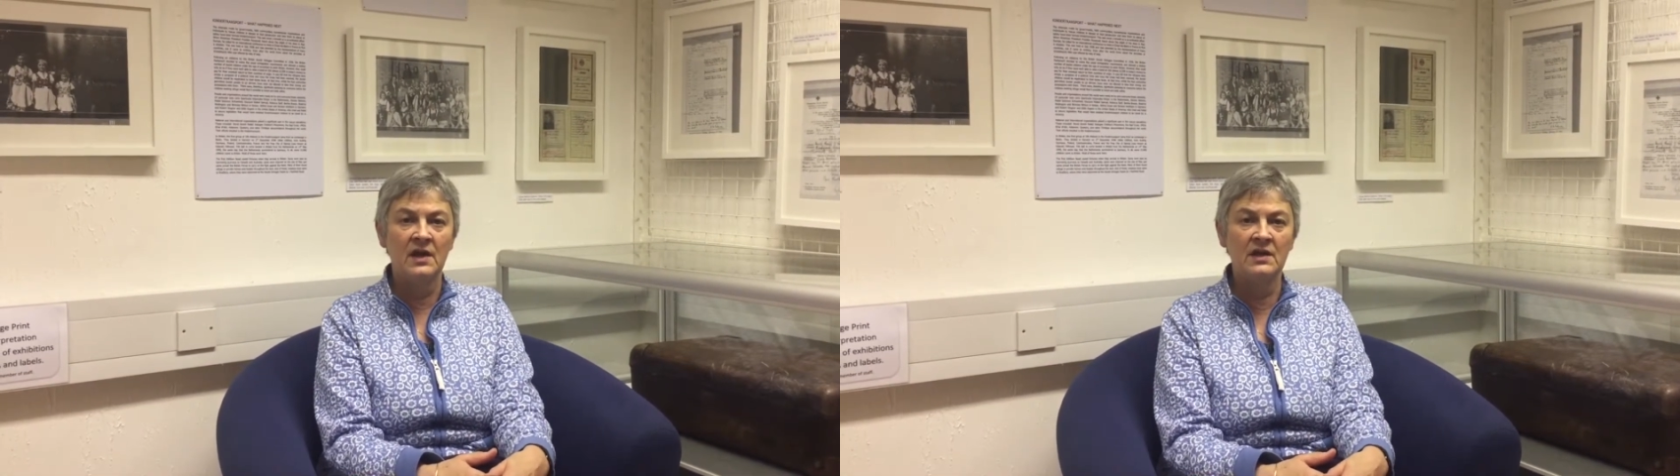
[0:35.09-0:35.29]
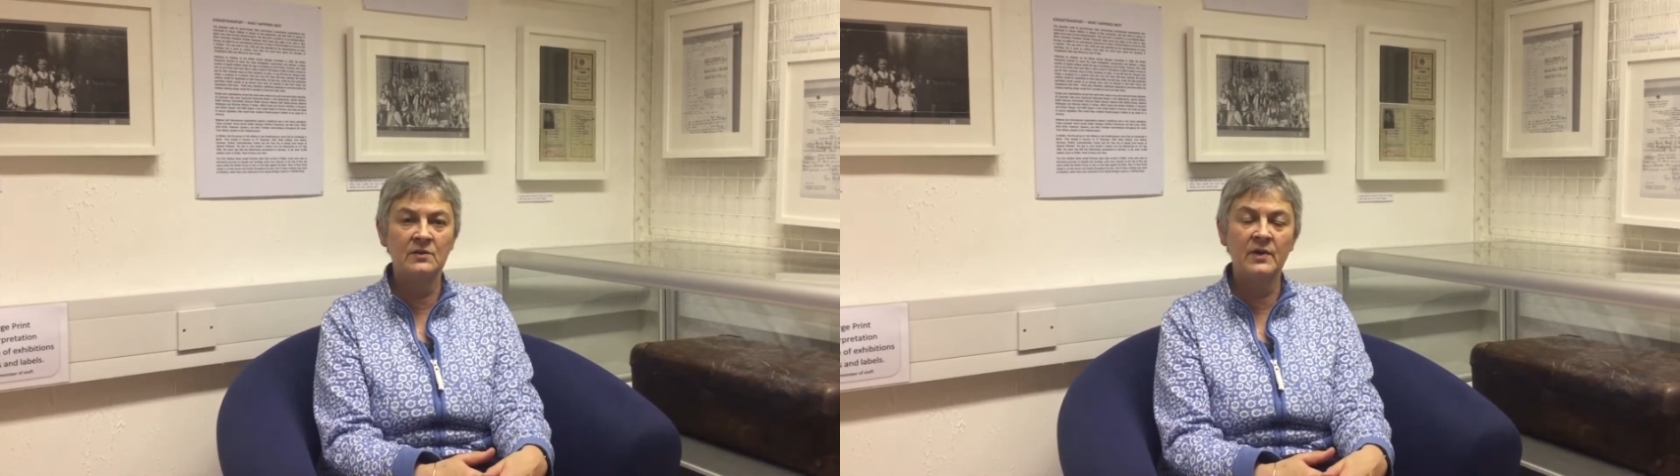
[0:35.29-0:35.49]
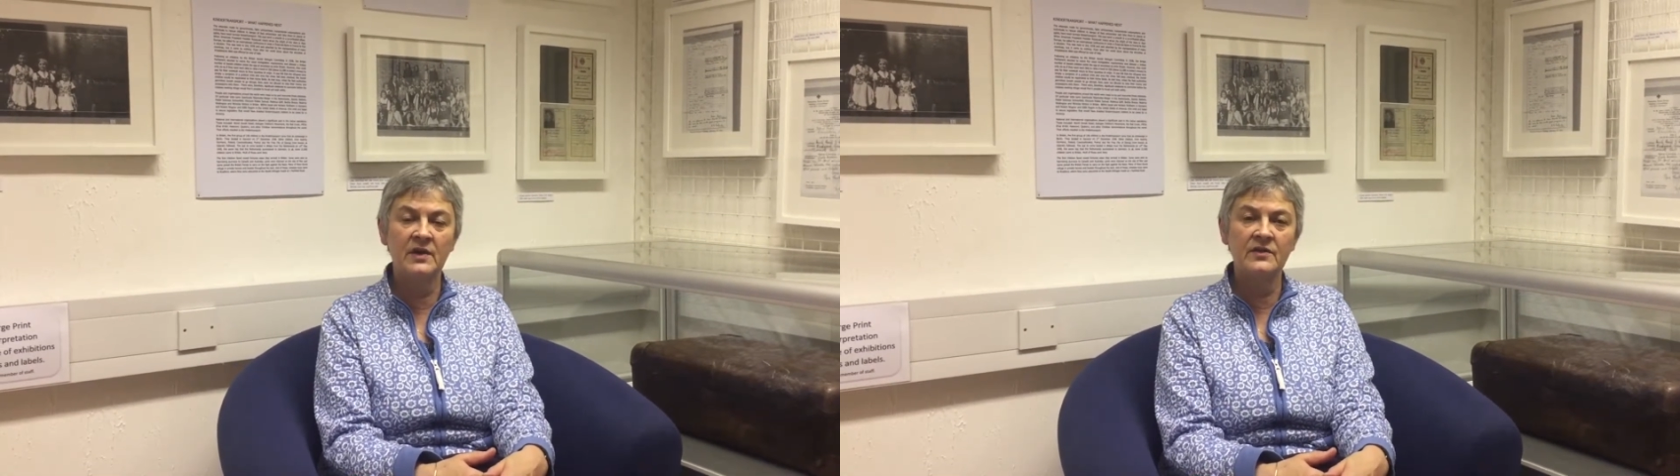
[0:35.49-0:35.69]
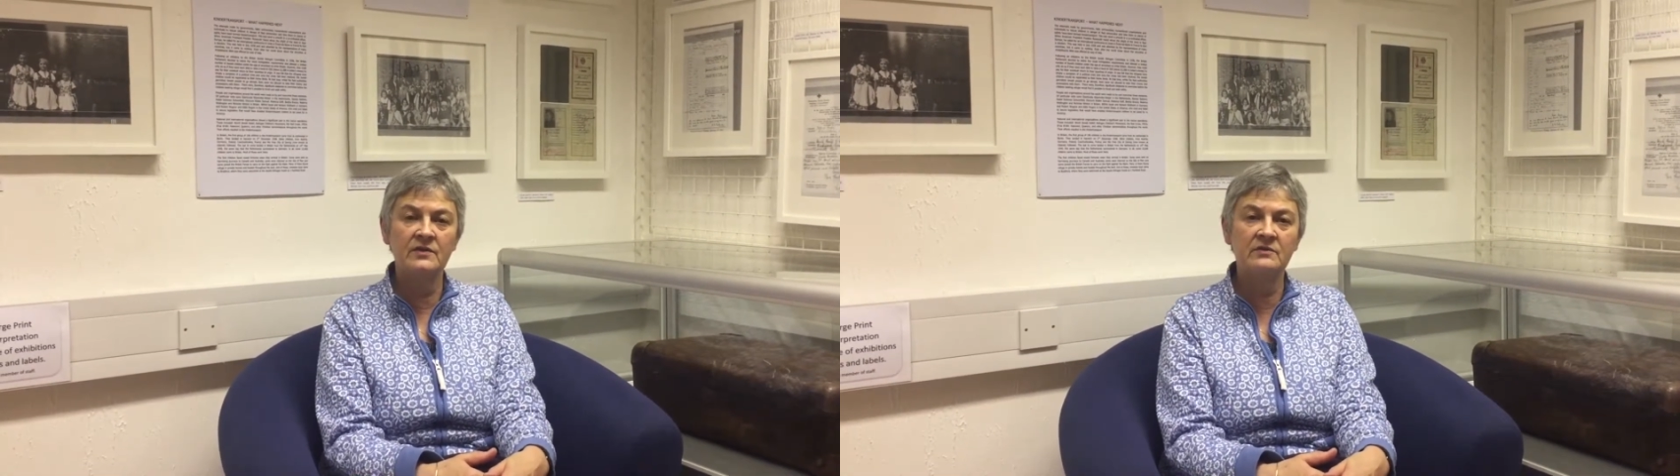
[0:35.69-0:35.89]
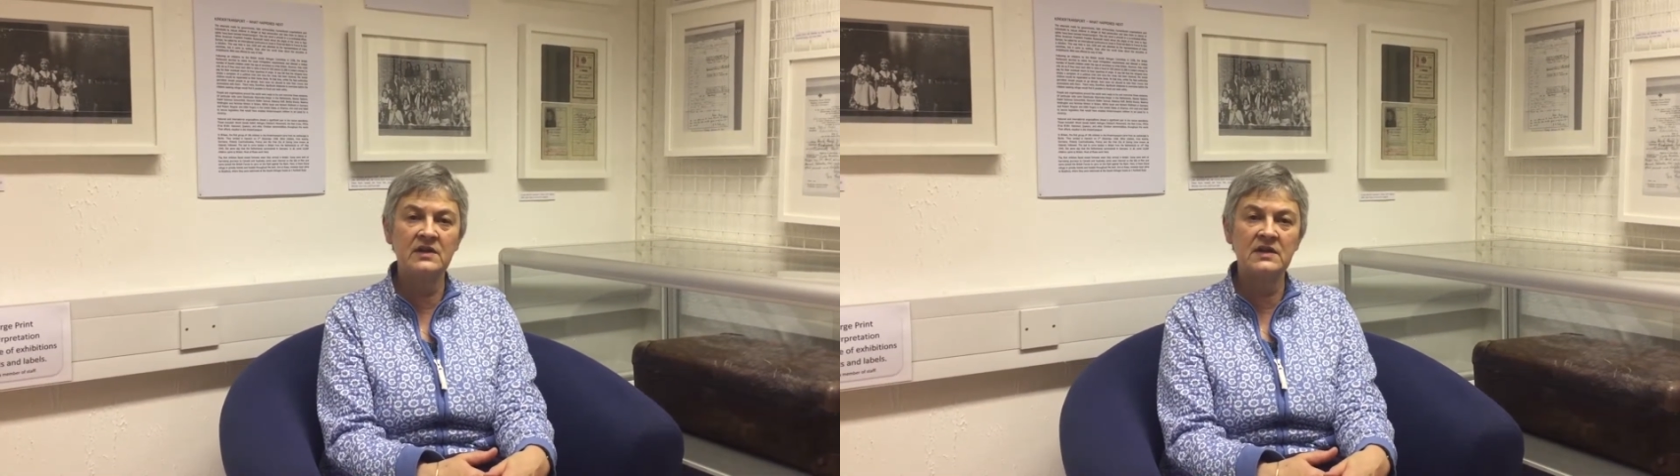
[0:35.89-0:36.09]
in a way
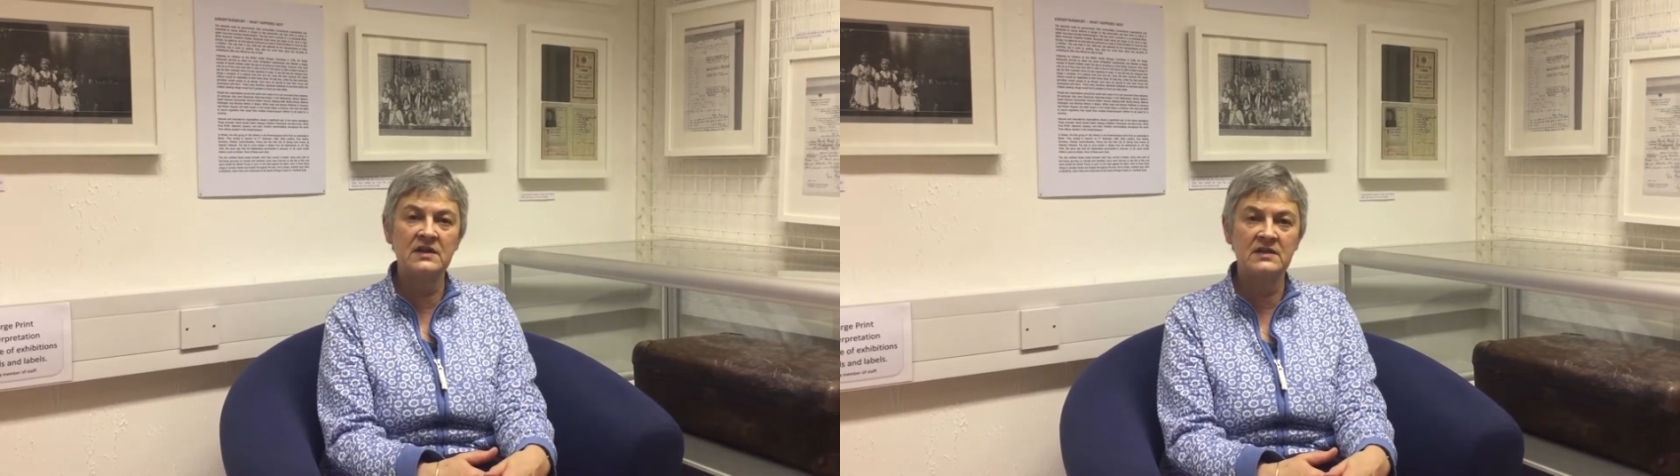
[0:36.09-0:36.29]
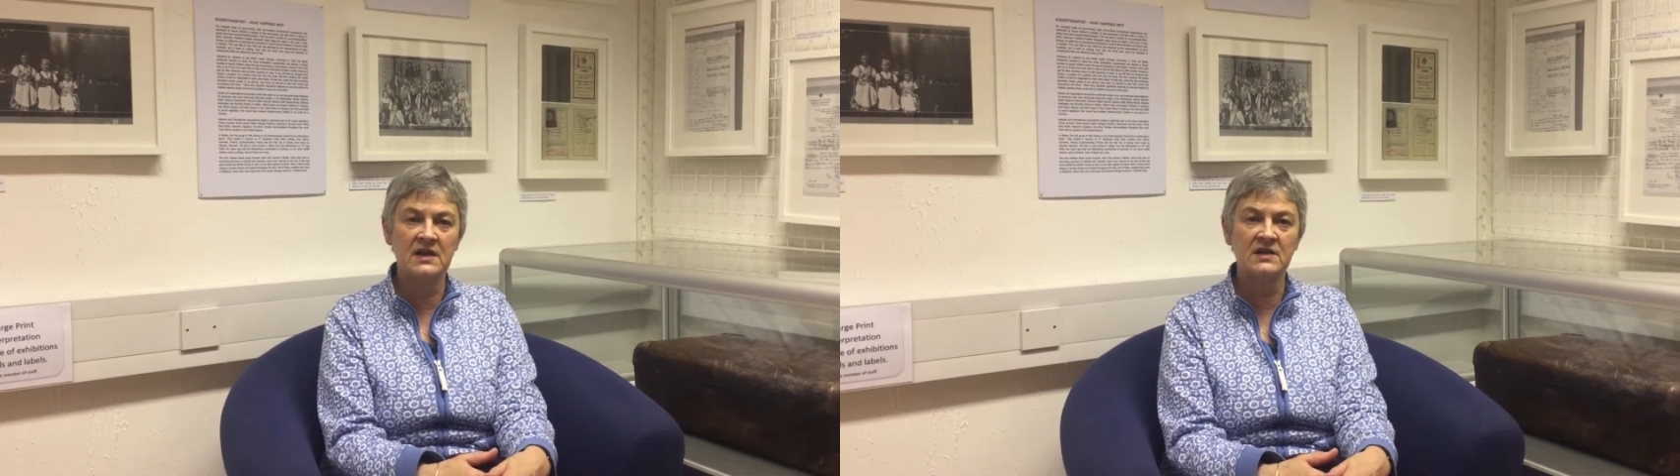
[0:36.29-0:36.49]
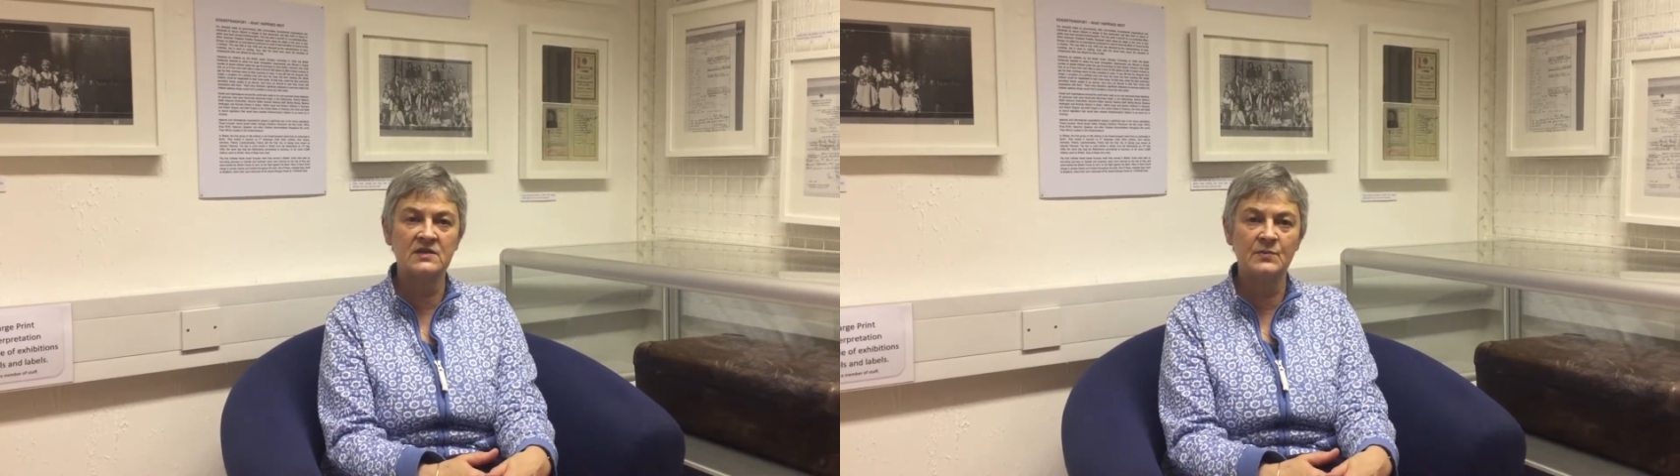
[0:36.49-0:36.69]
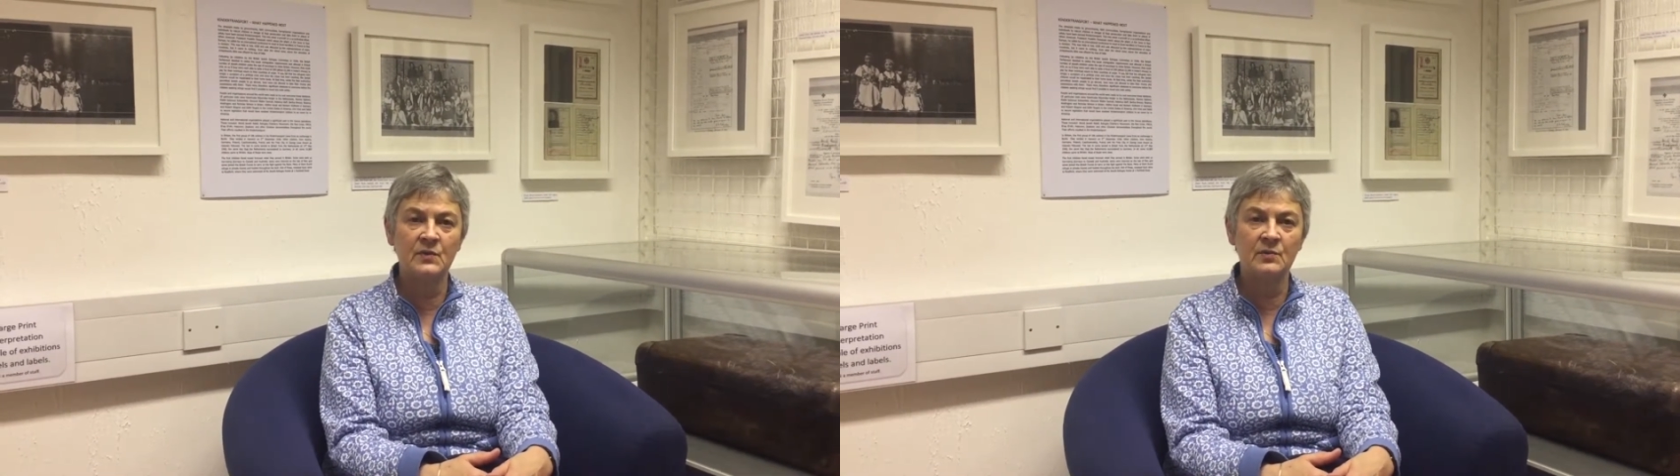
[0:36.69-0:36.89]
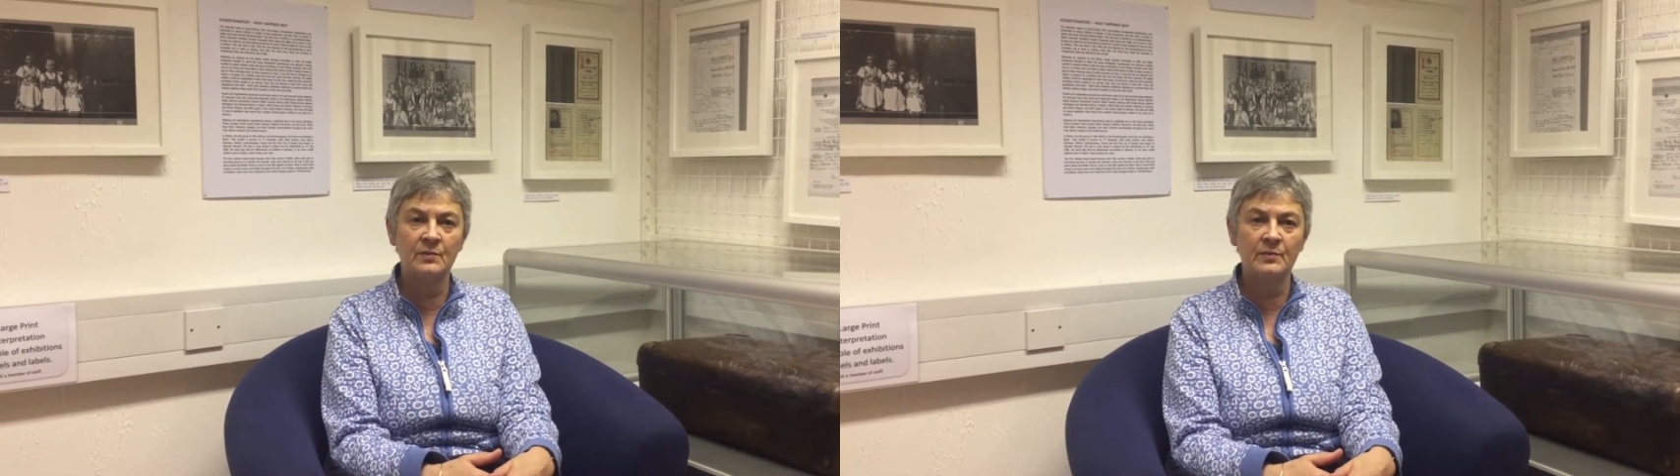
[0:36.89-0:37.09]
that reading a
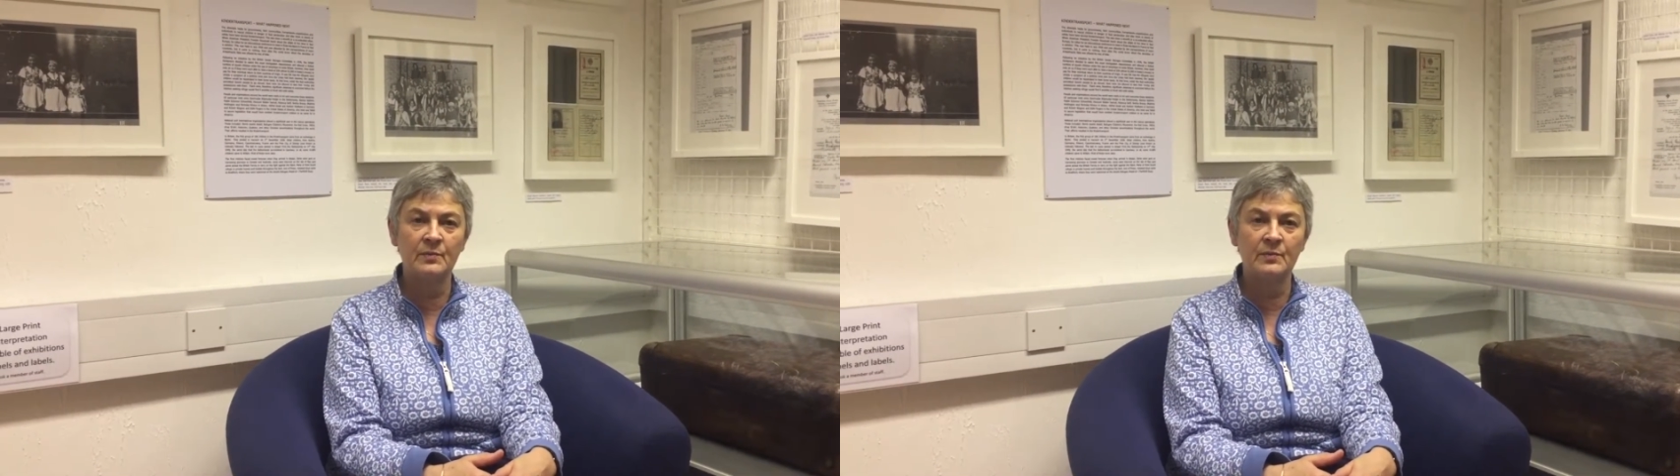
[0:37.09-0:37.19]
textbook